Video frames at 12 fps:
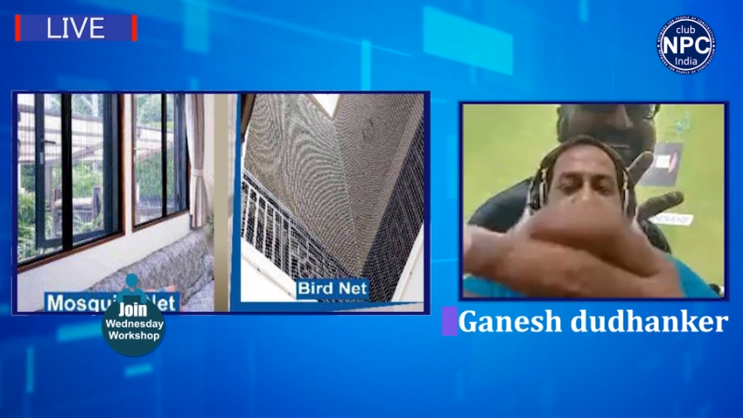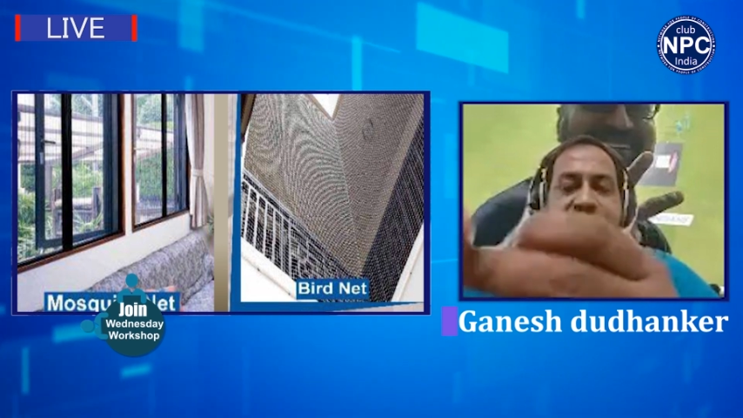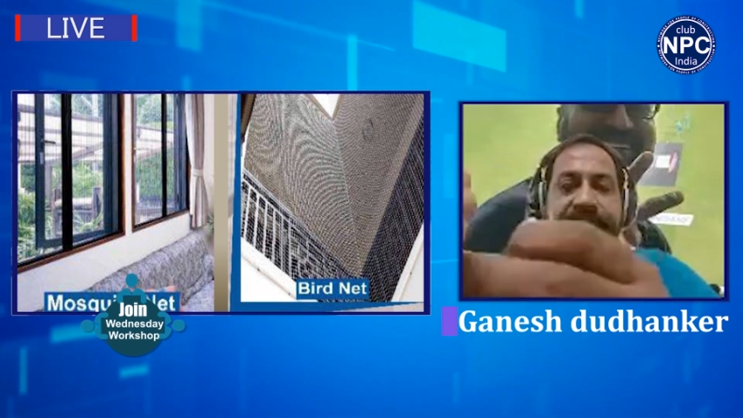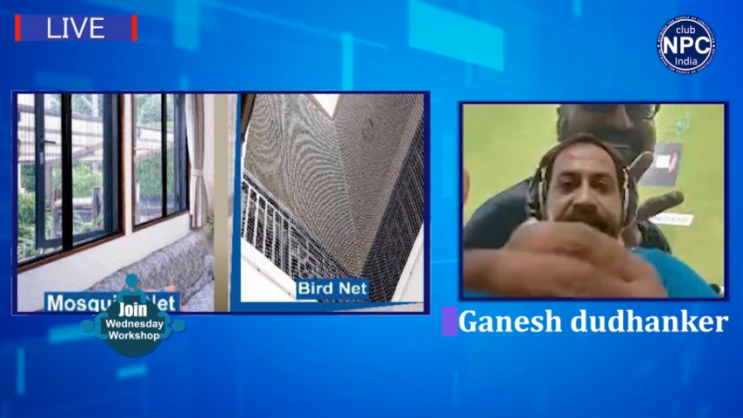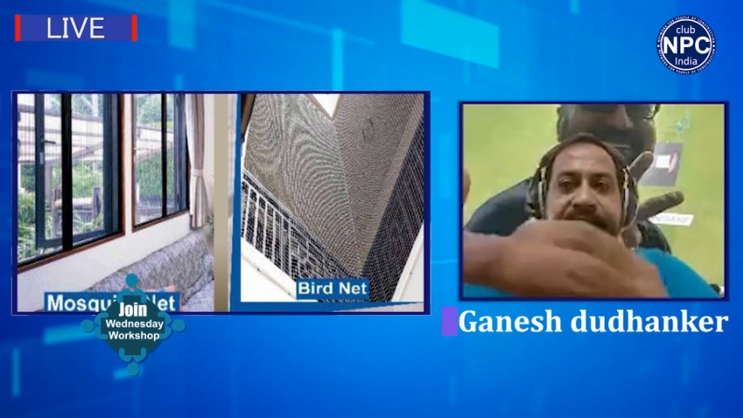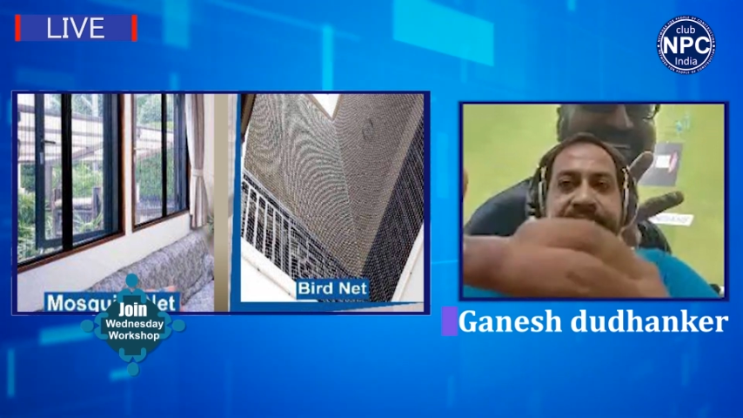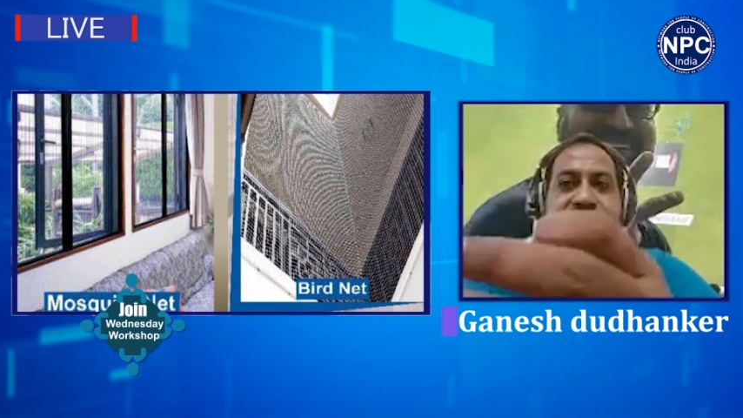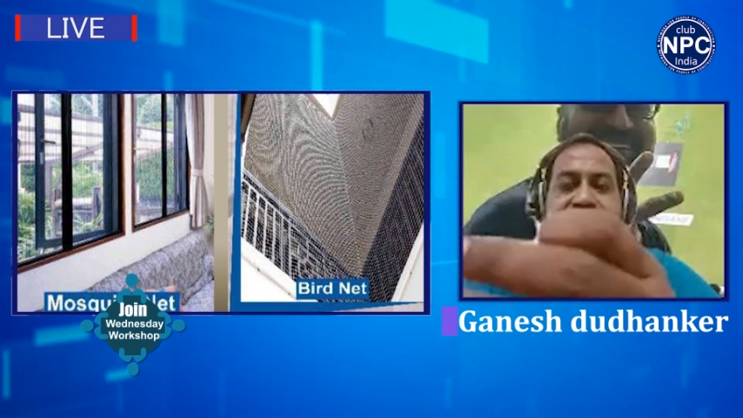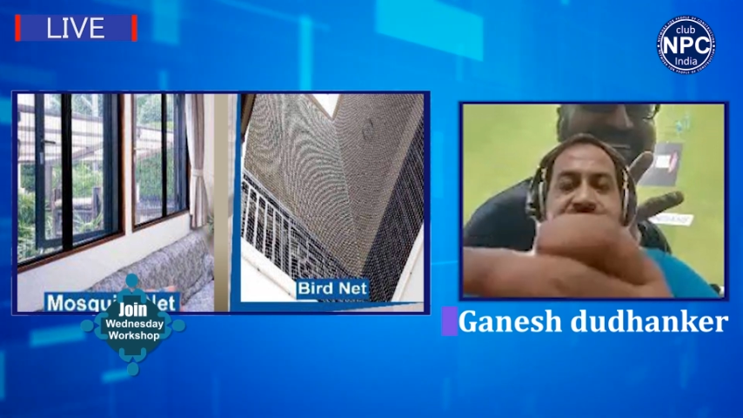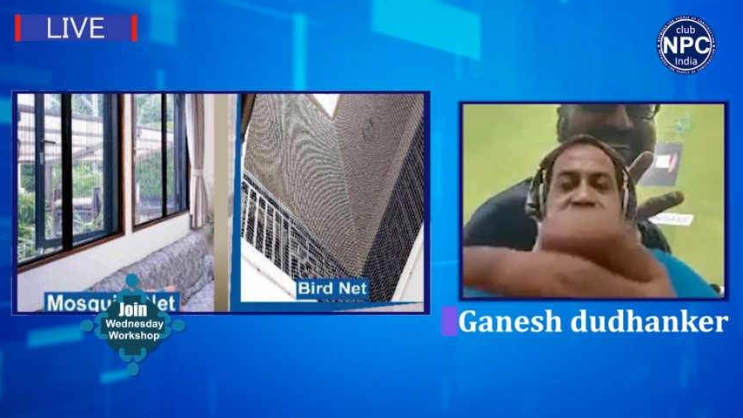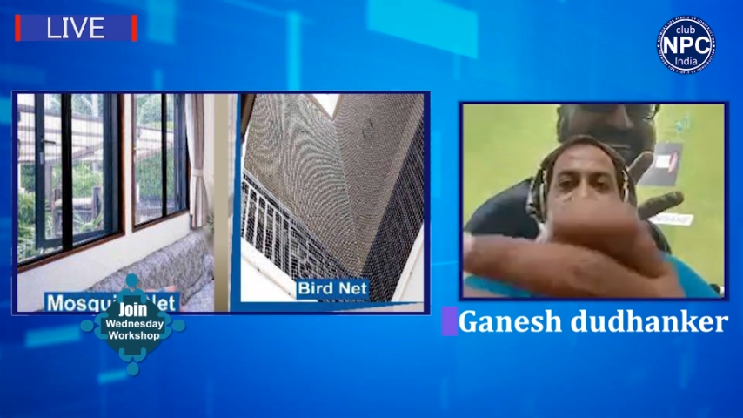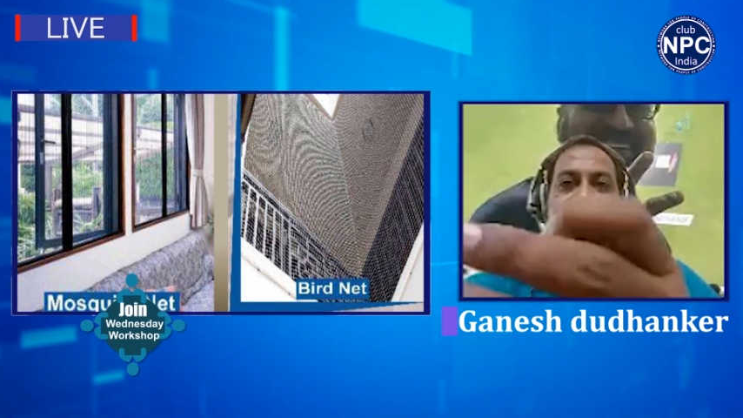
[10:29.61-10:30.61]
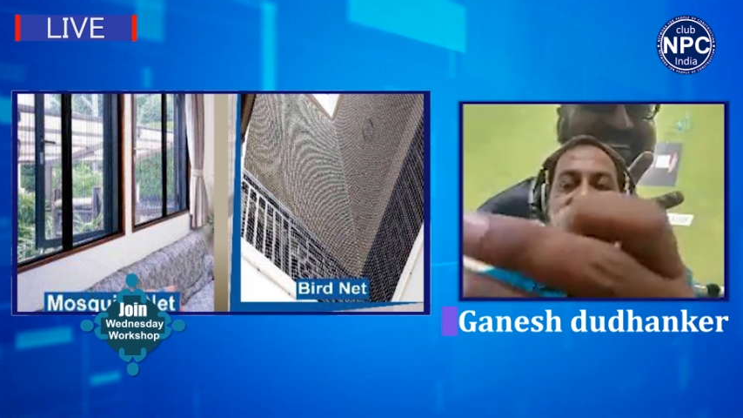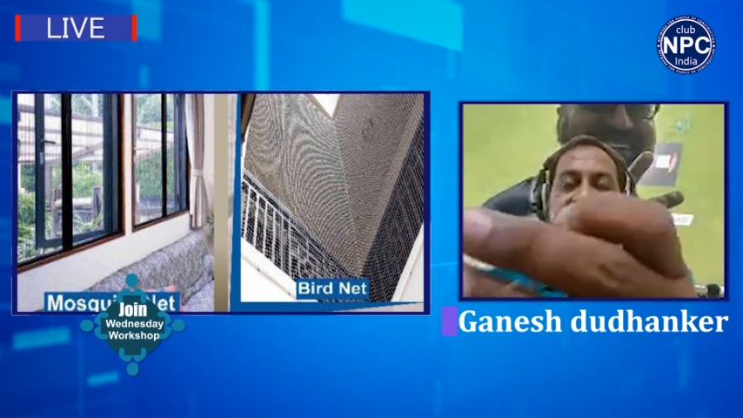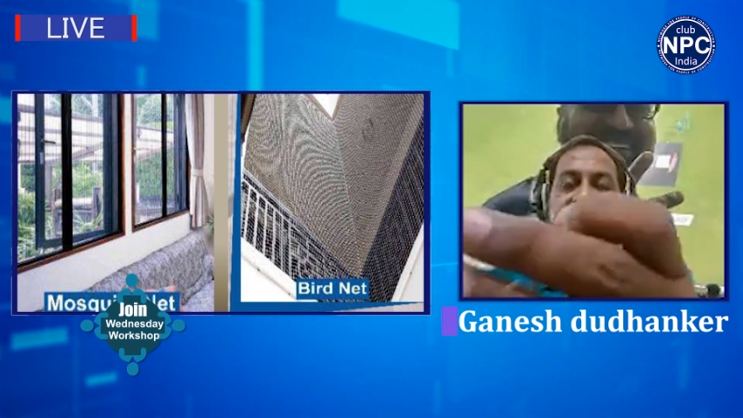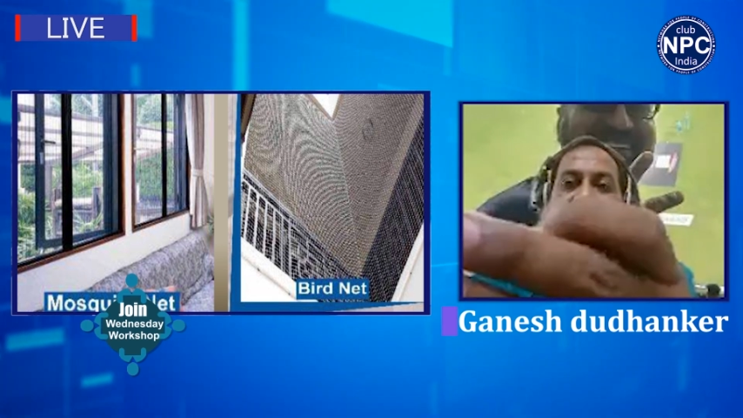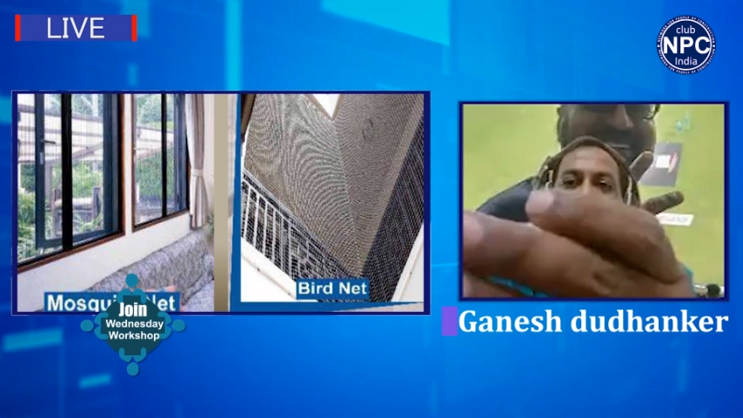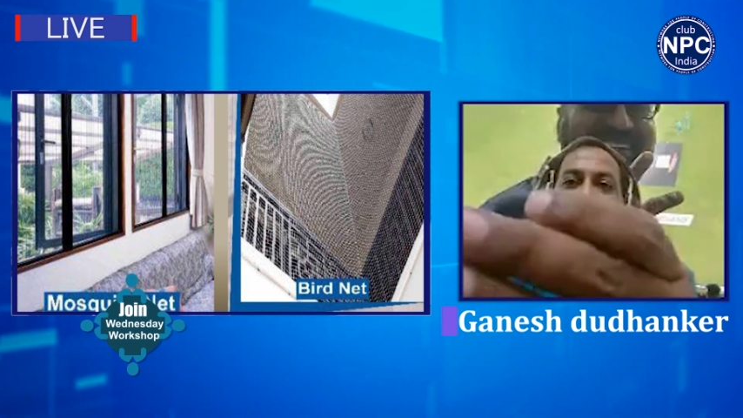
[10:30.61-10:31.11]
might have seen, like
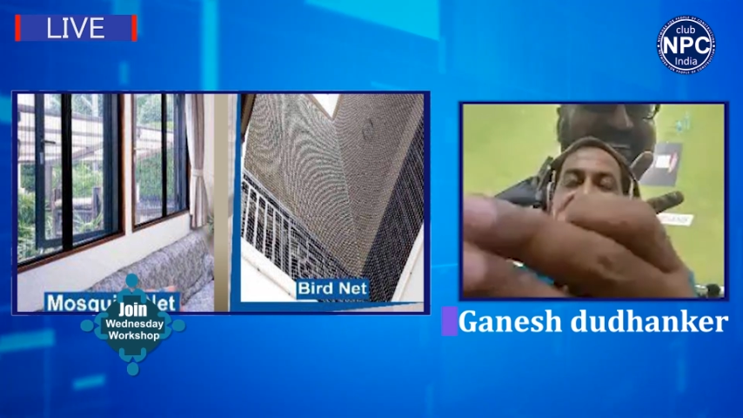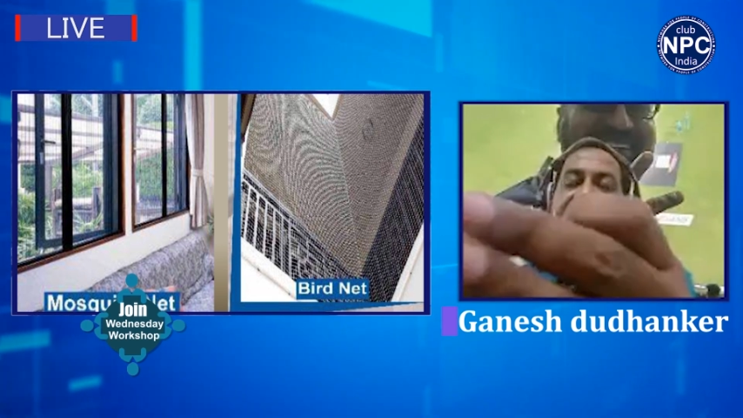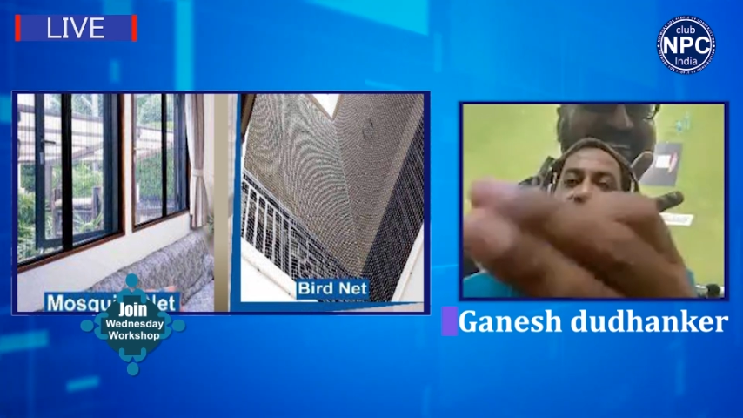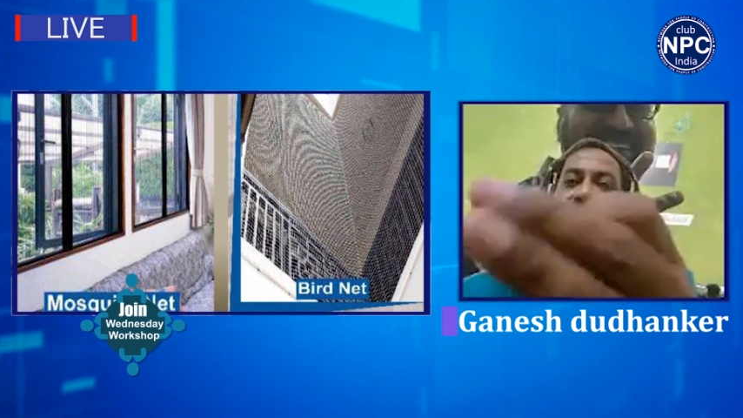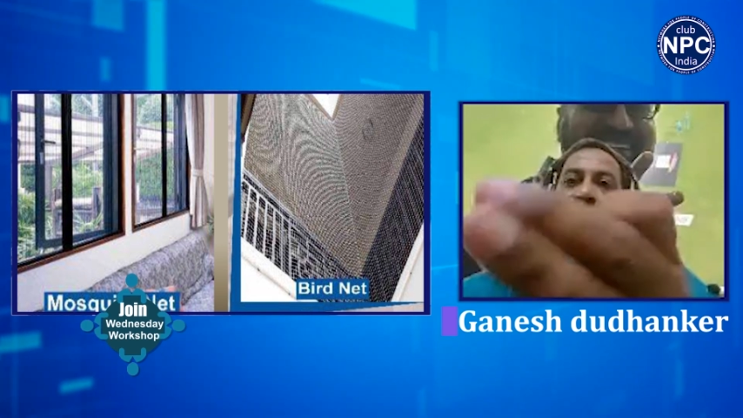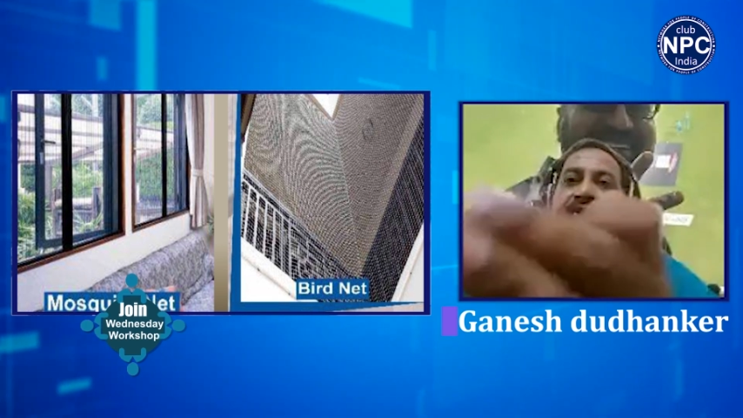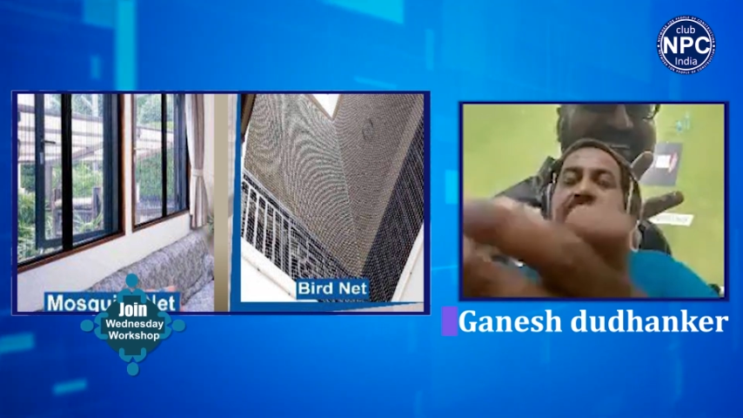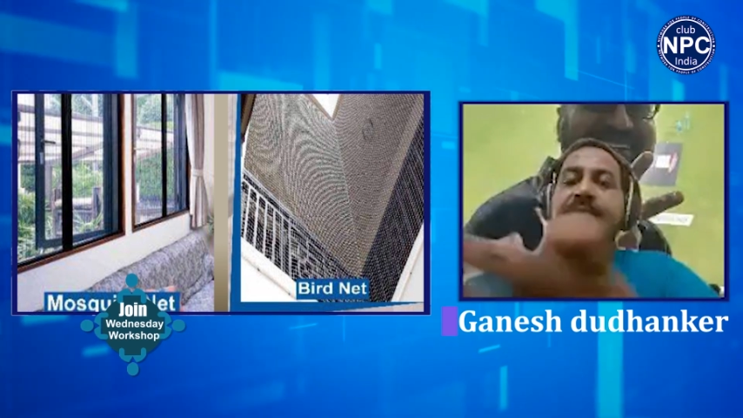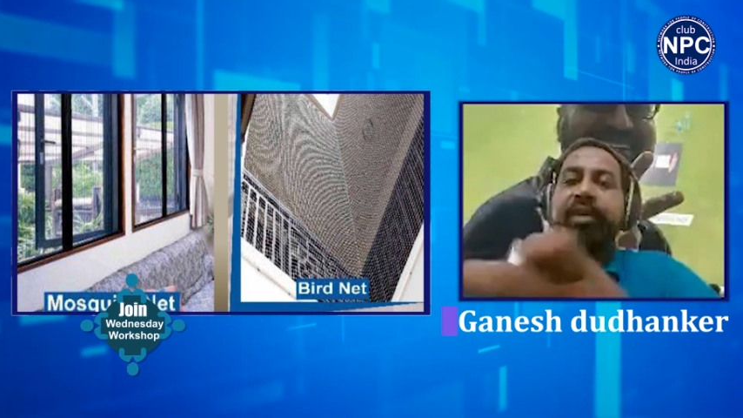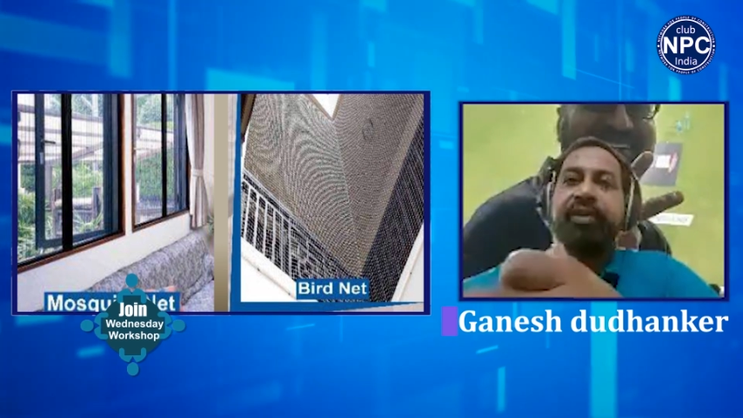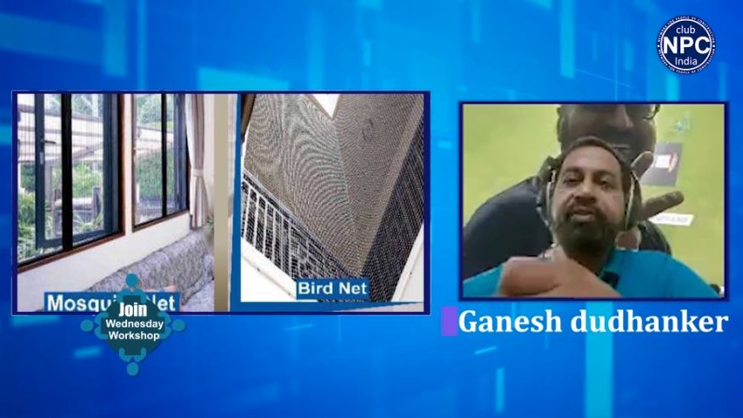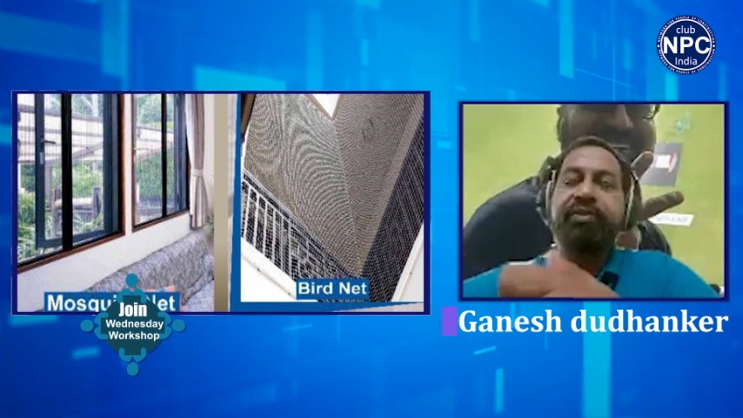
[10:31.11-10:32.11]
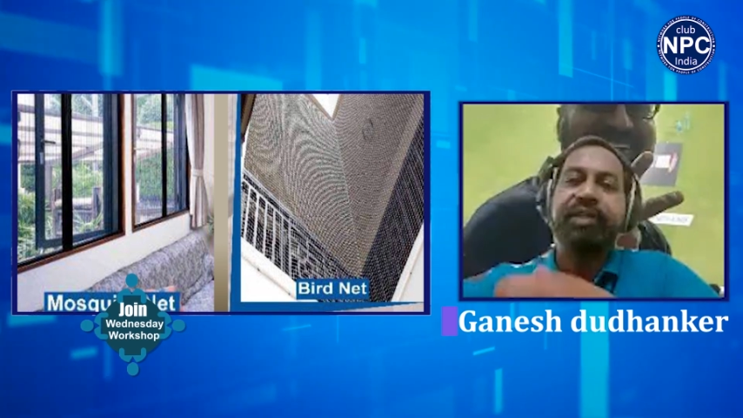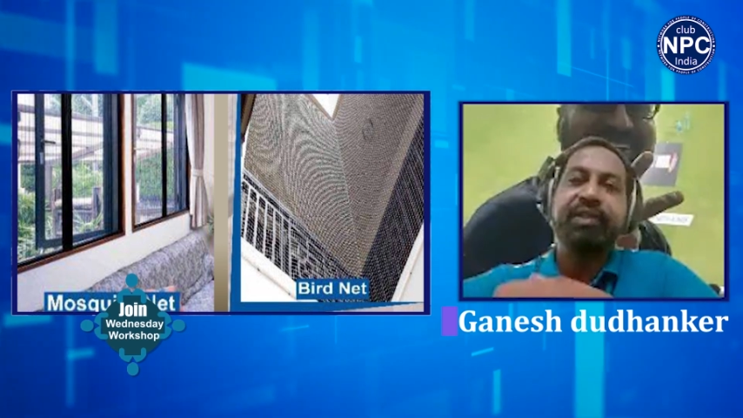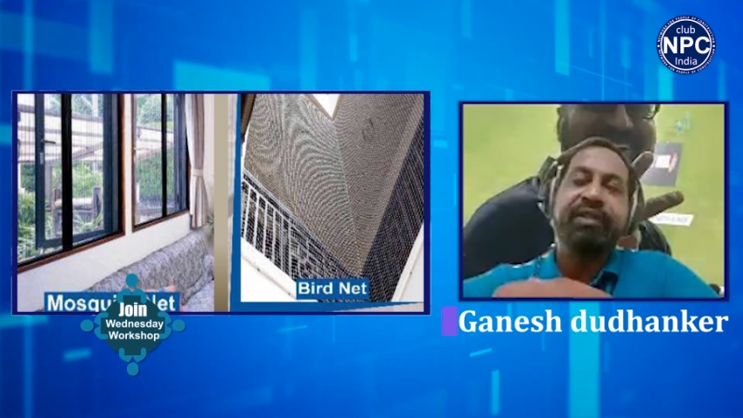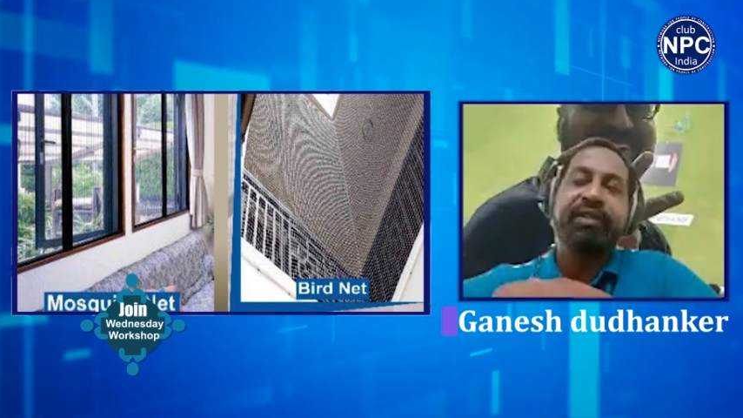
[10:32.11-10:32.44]
these are the most commonly used in